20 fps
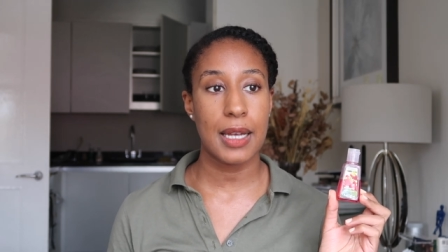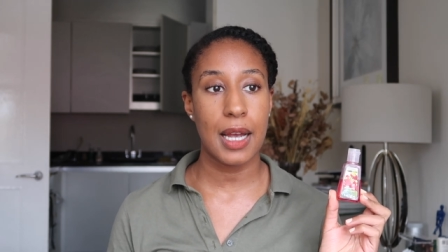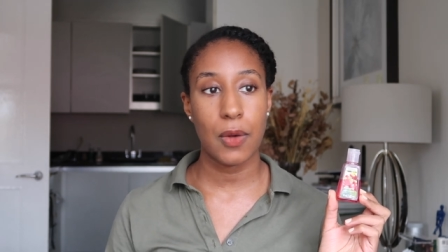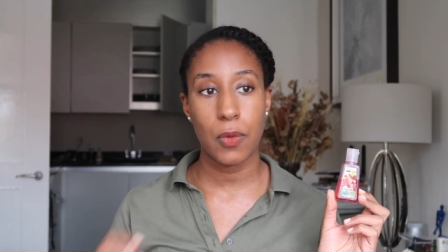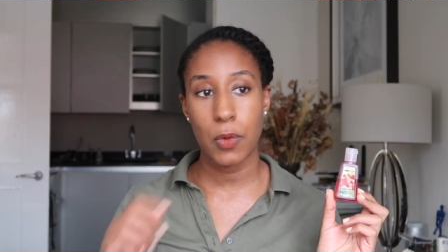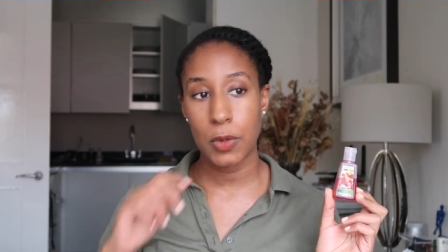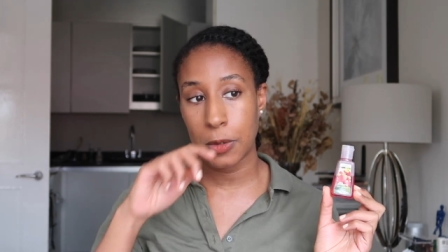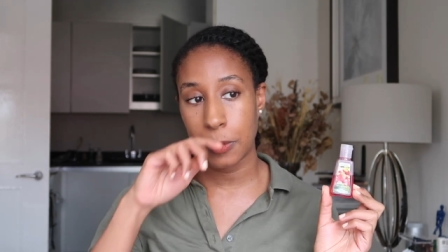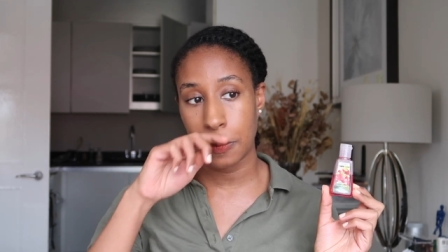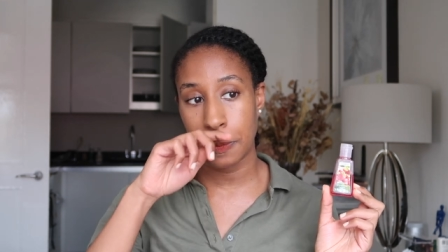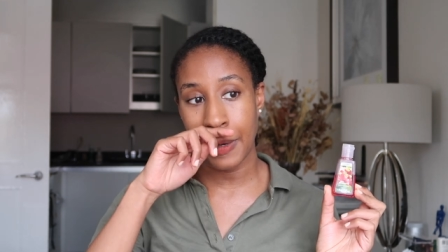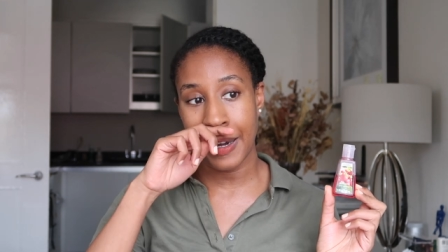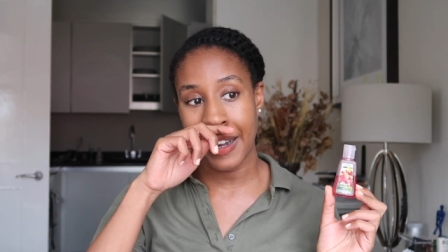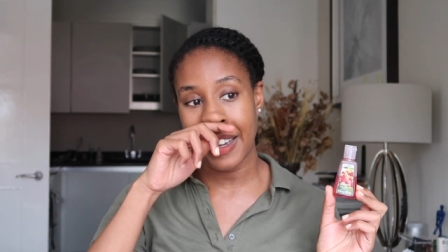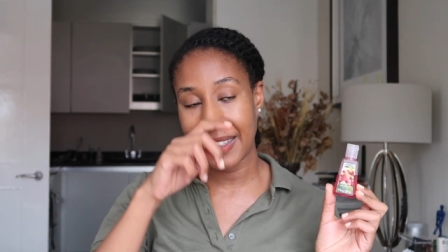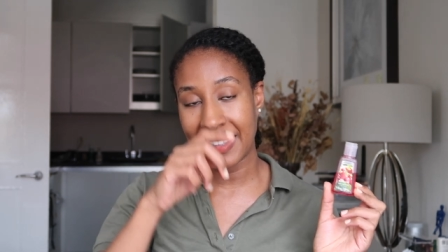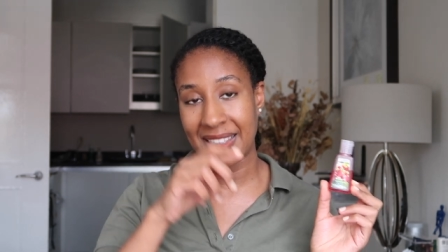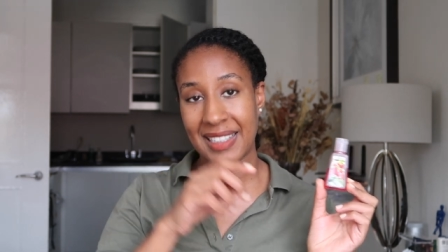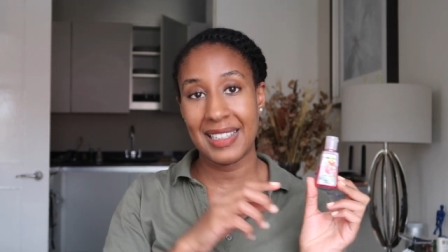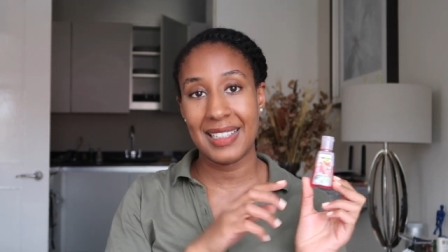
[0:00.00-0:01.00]
I would
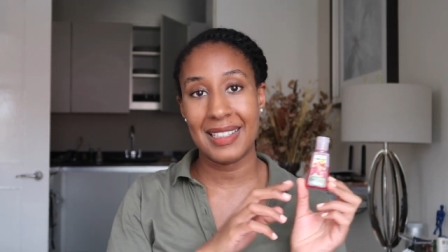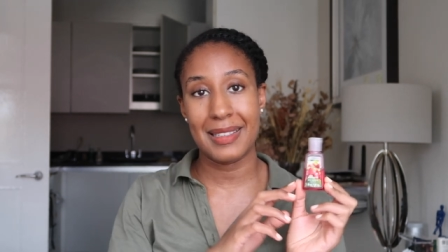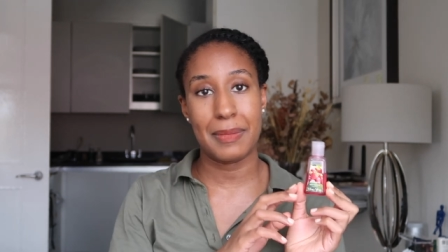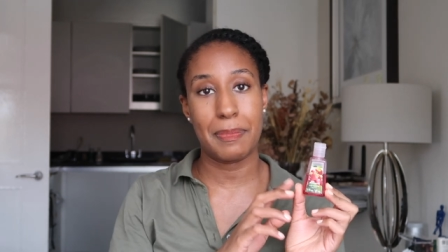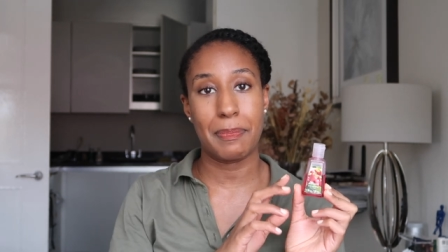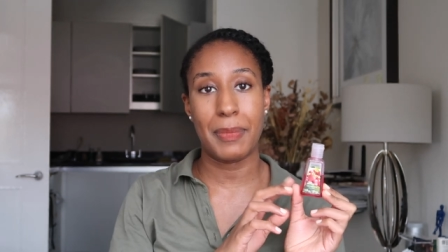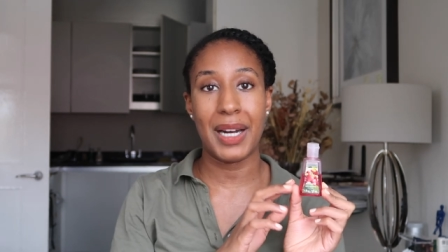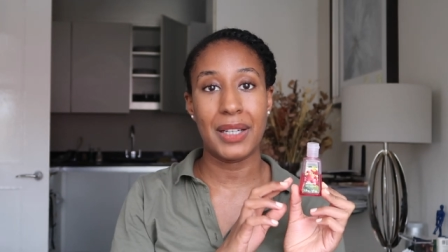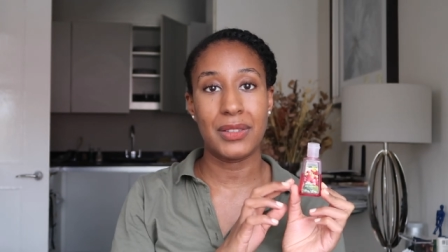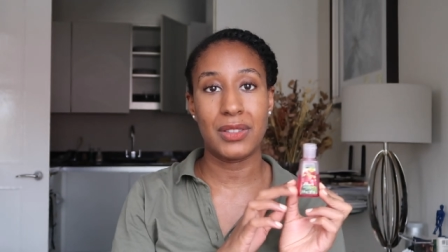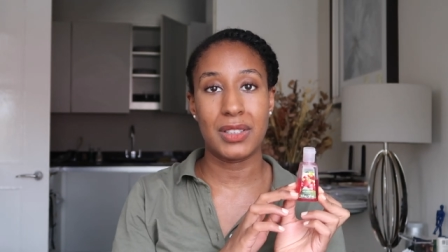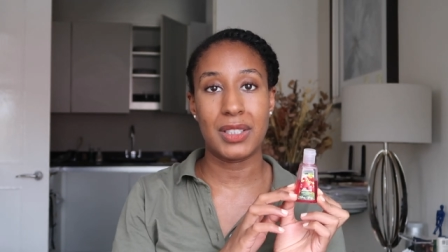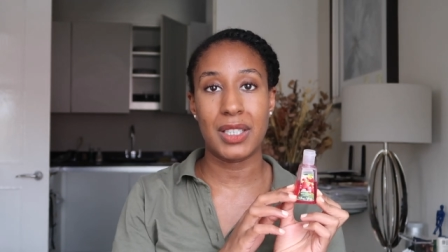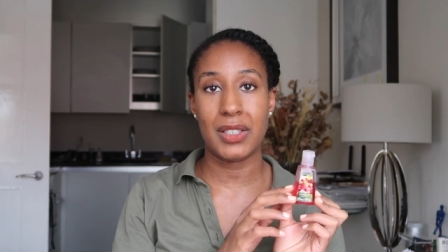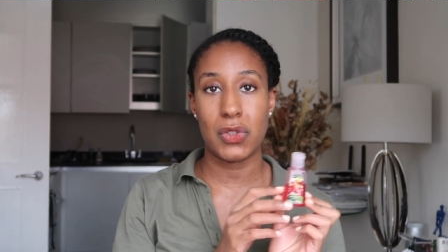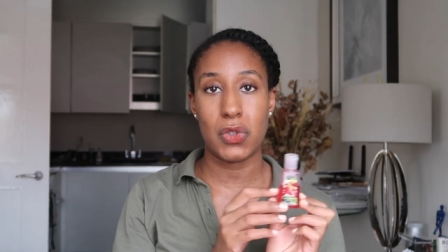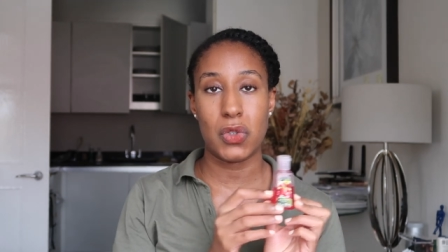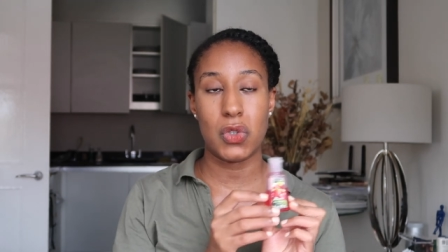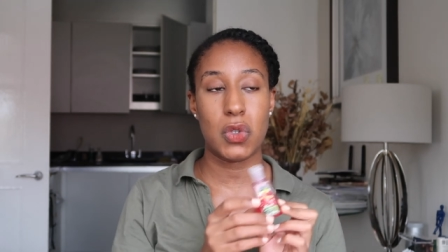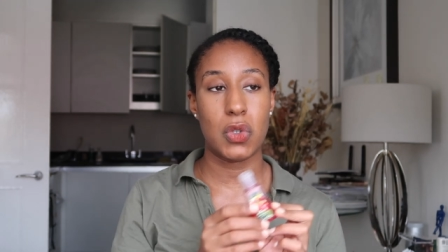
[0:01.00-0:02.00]
buy these by the
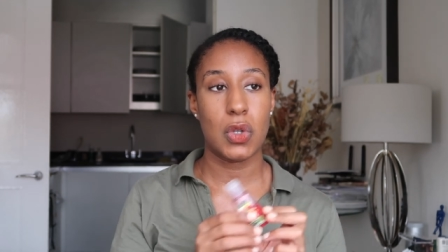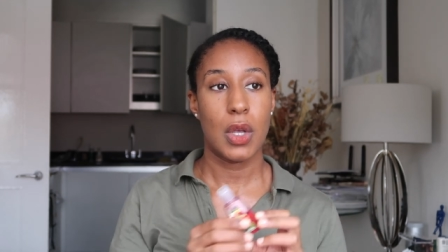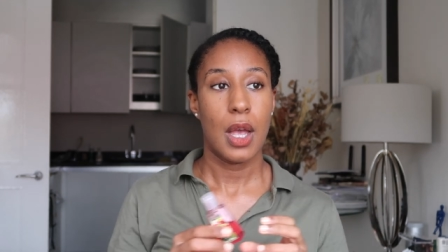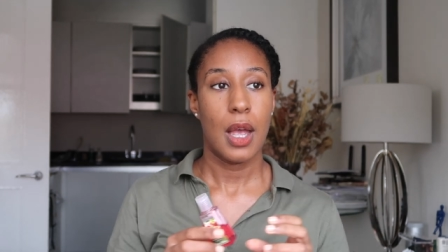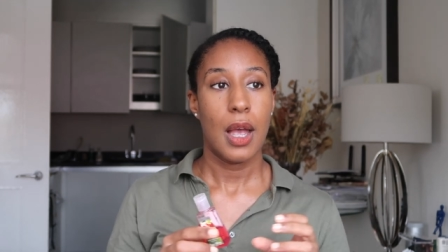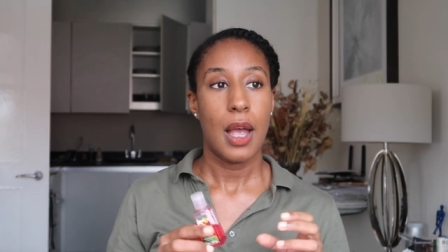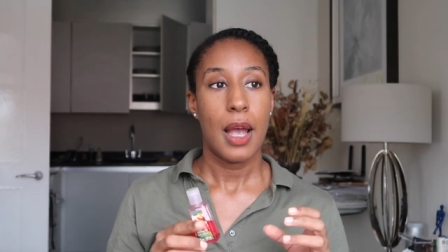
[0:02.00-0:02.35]
dozens.